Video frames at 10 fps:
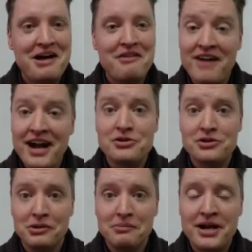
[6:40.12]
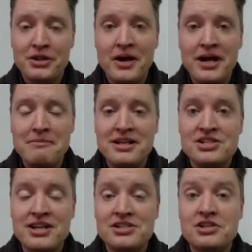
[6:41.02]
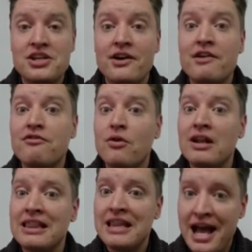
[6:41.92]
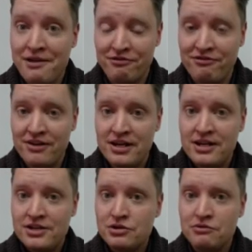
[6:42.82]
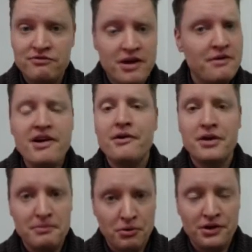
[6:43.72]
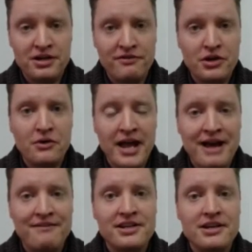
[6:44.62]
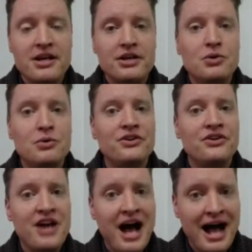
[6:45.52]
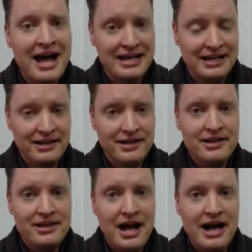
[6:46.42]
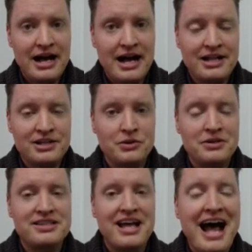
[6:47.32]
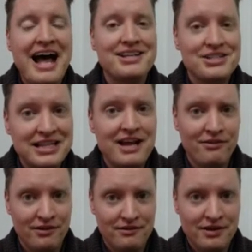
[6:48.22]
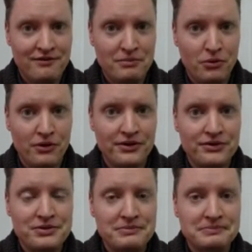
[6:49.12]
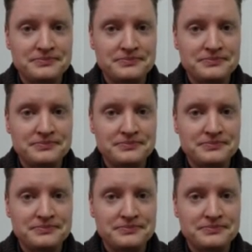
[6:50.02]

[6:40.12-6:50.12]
Vital, by the way, means necessary for life. So very, very important. If you don't have it, you will die. And so it's the highest level of importance.